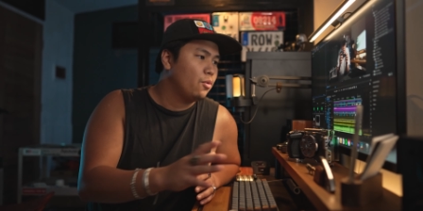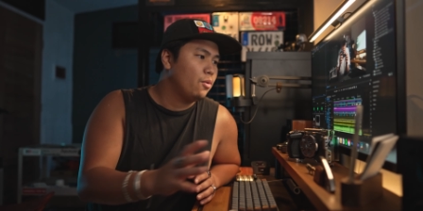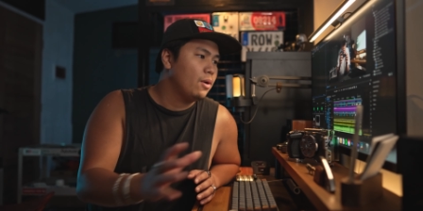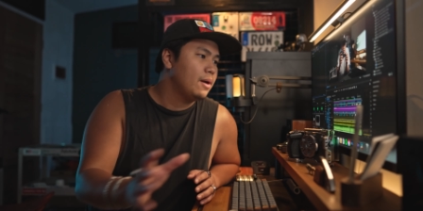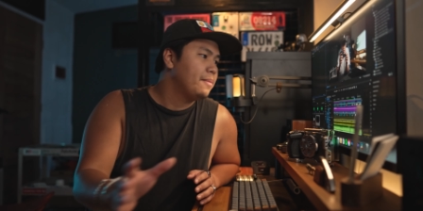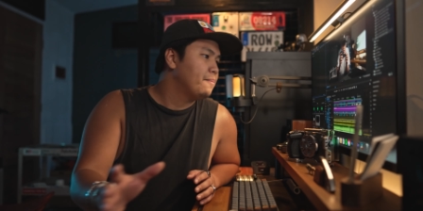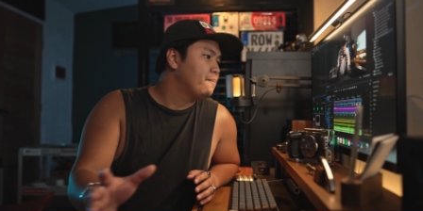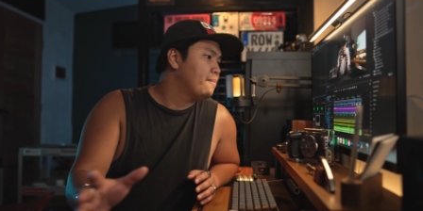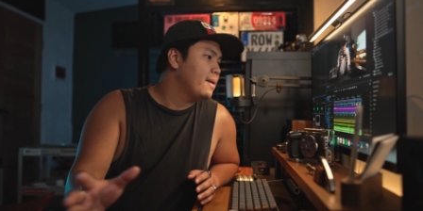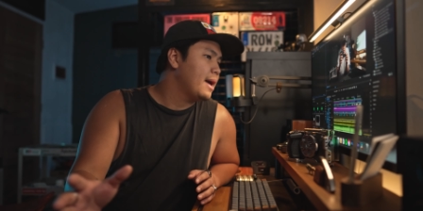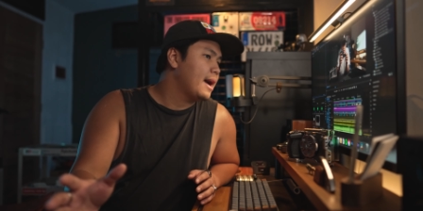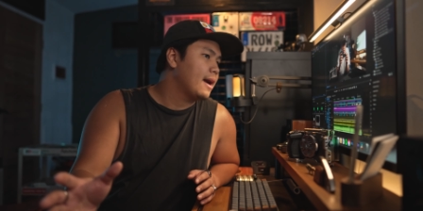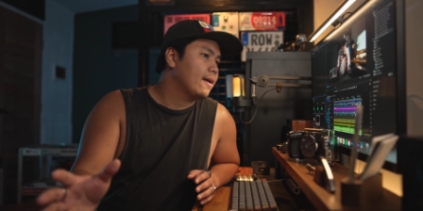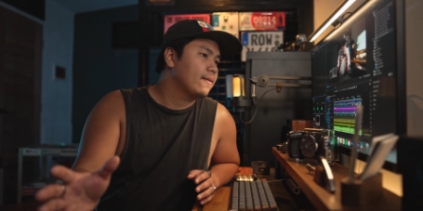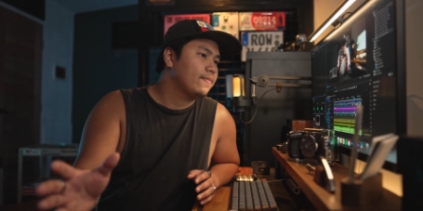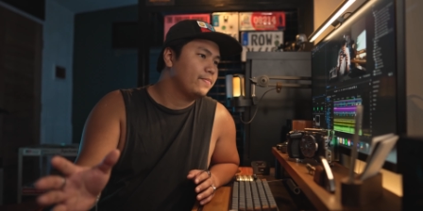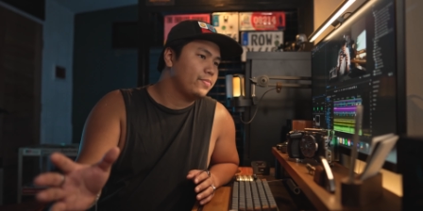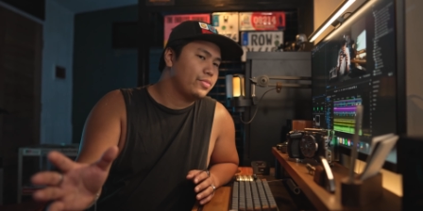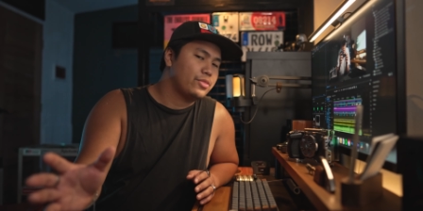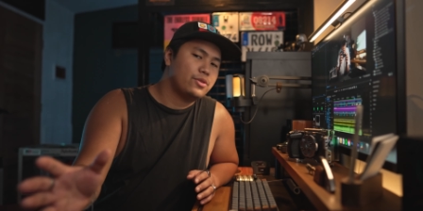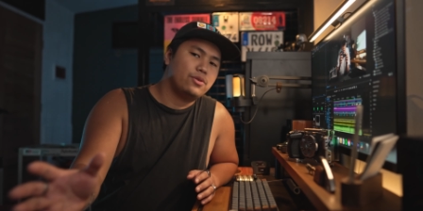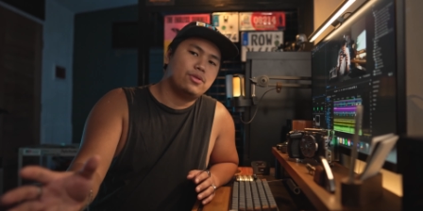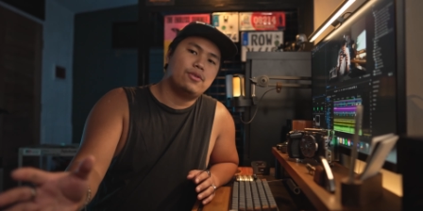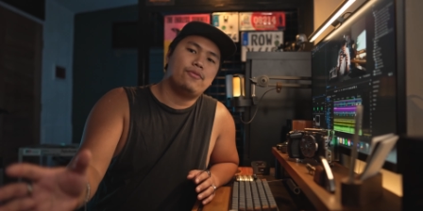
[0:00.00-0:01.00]
went
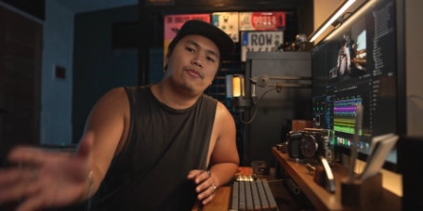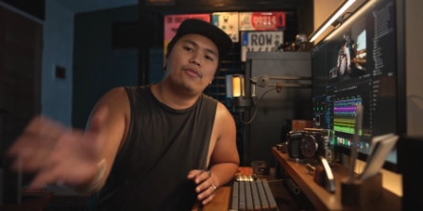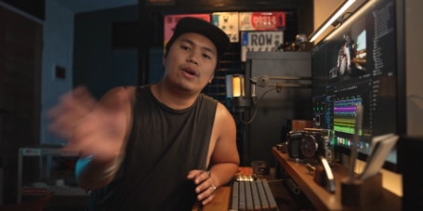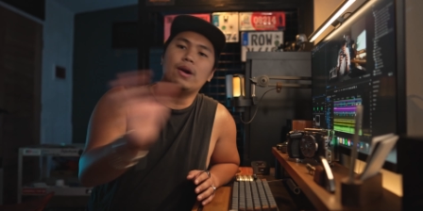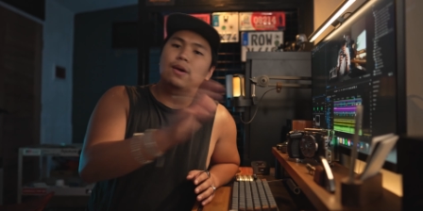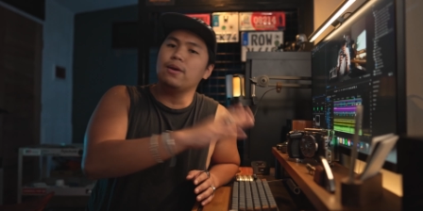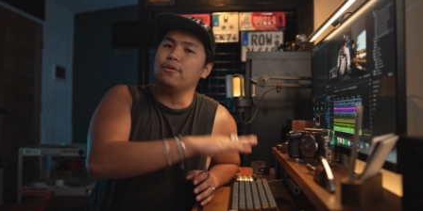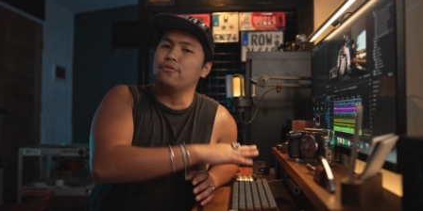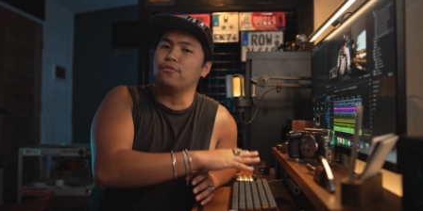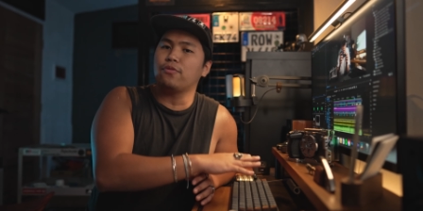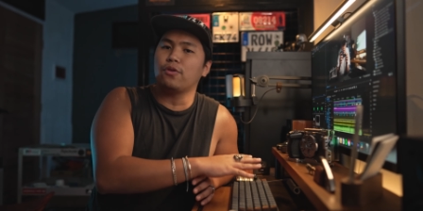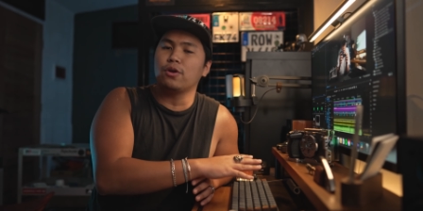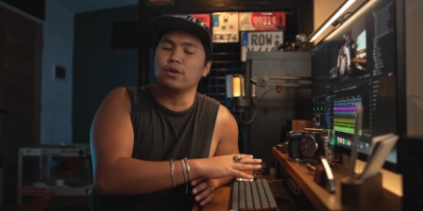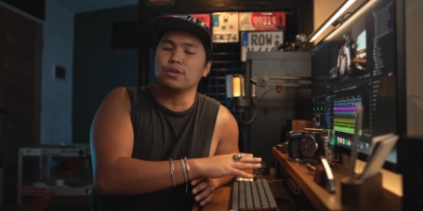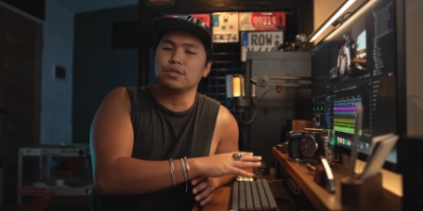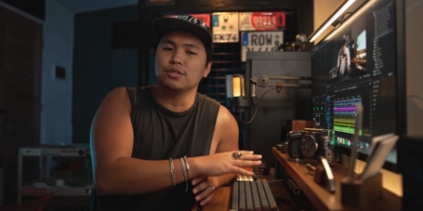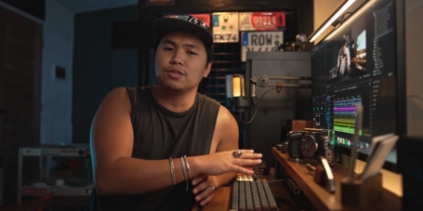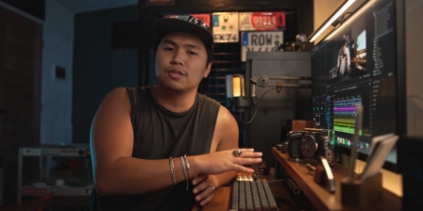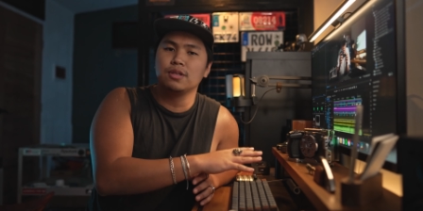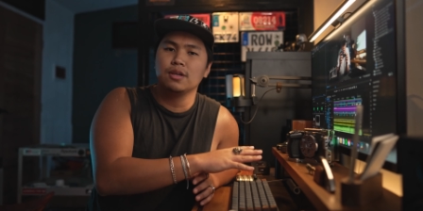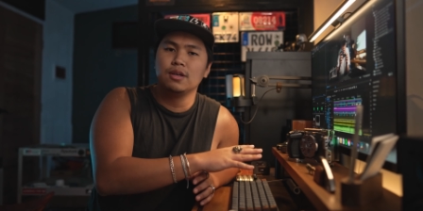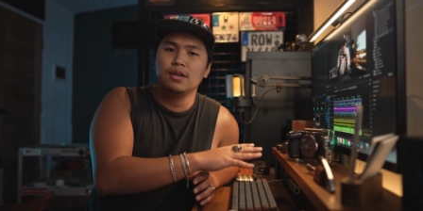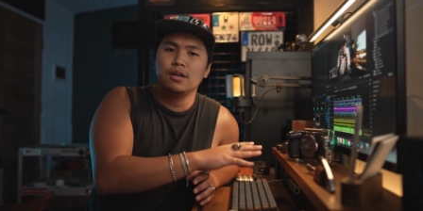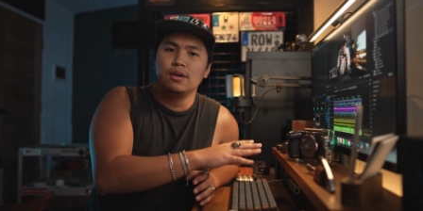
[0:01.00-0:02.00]
back to the very
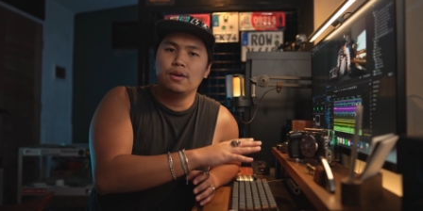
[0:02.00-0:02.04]
first